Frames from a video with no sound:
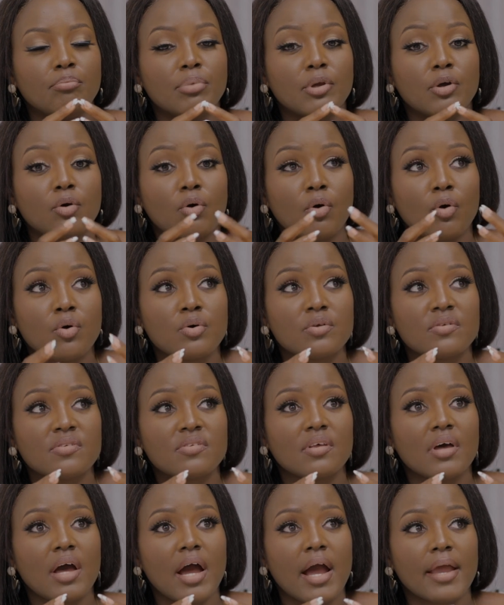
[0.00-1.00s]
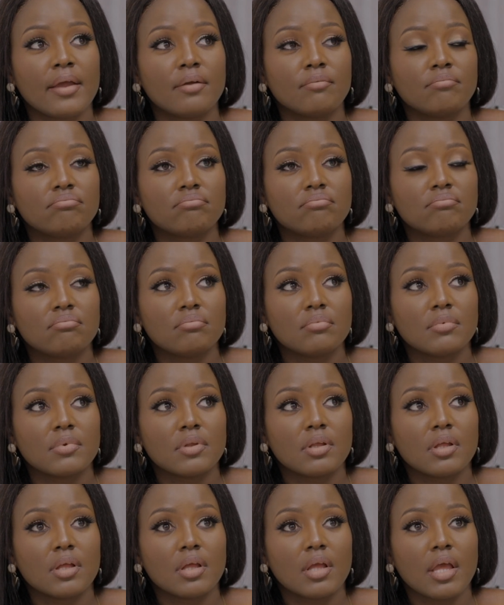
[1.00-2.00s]
because
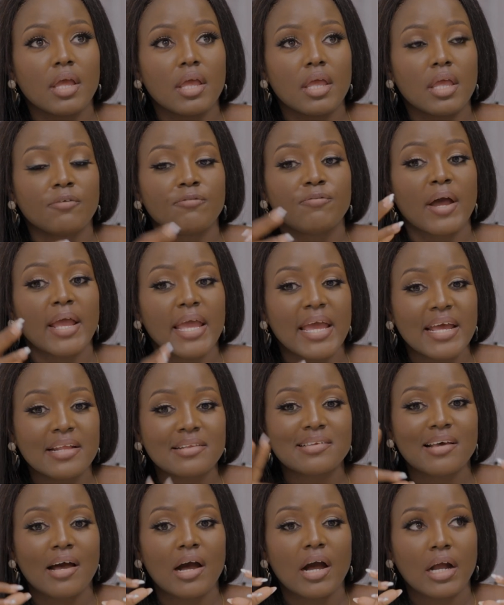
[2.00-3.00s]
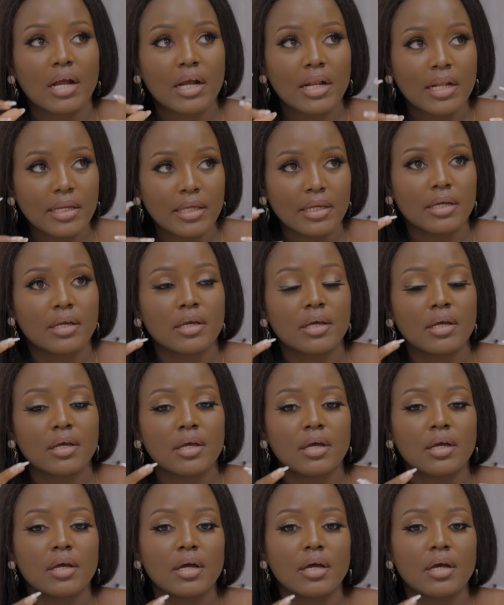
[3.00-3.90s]
if I enter a clique,